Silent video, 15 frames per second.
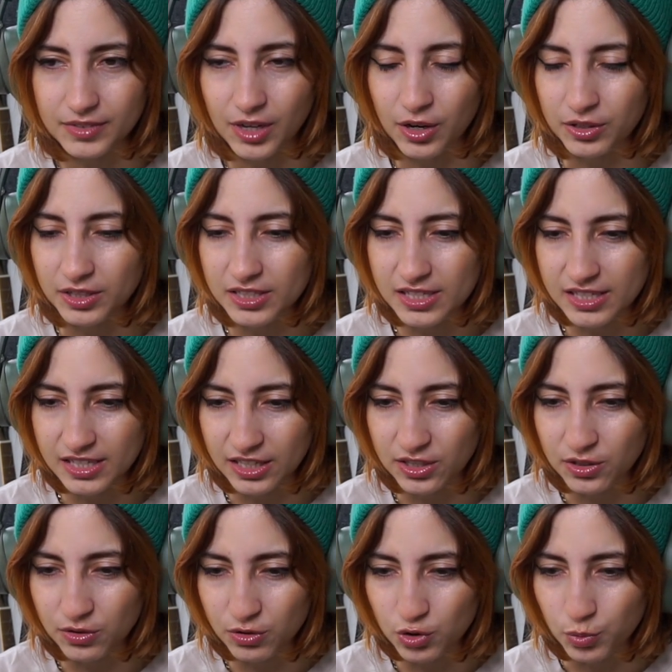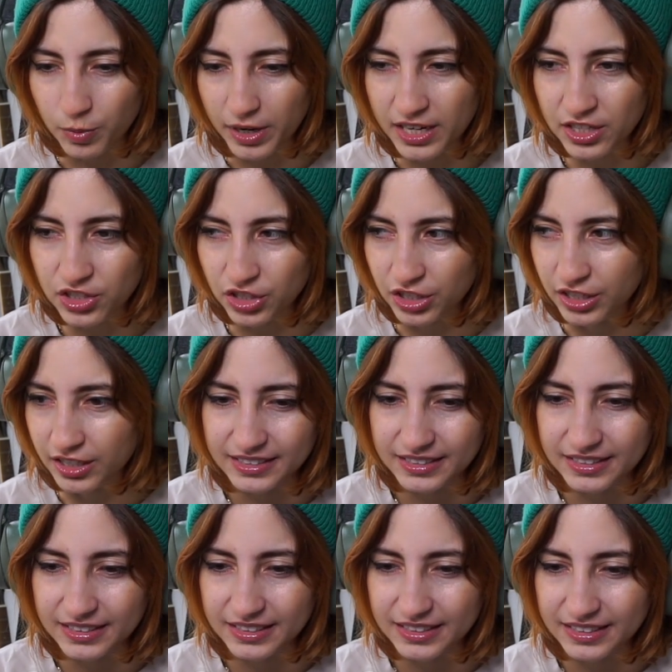Oh, this is a huge wager.
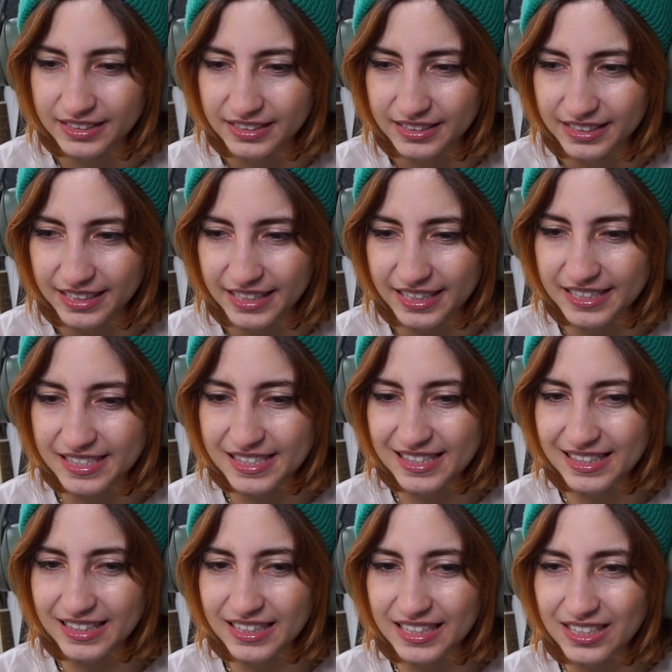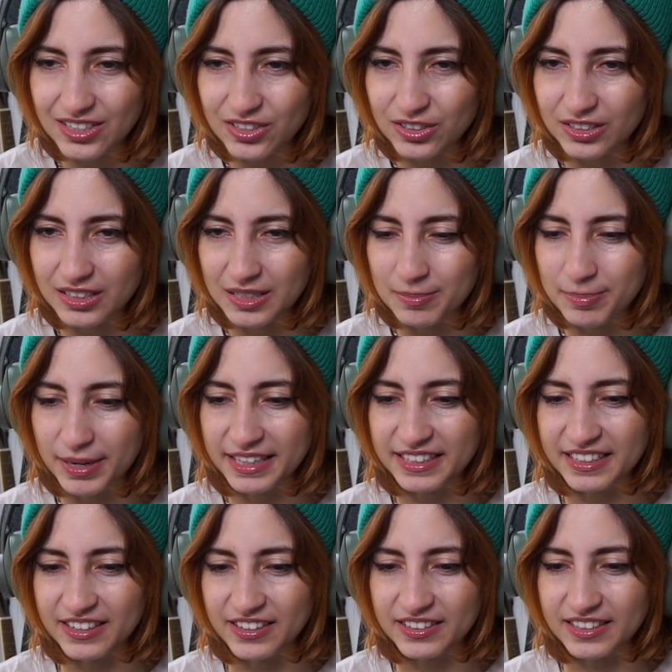He's literally
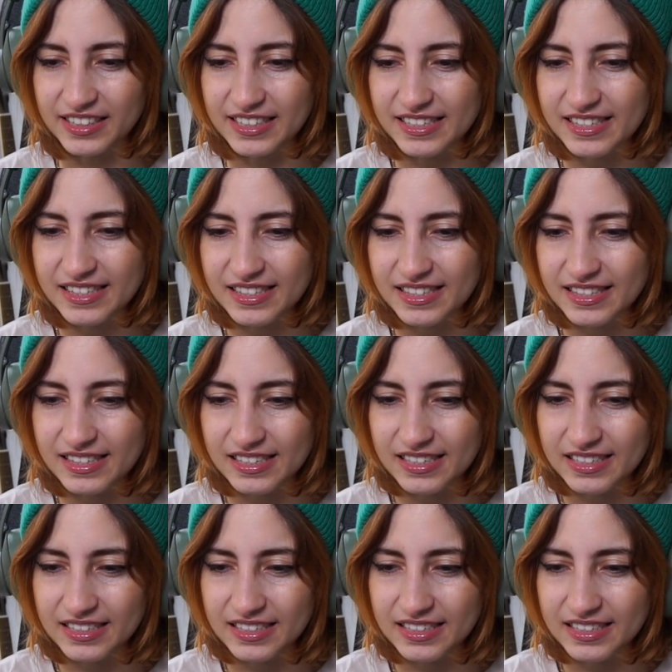betting on this.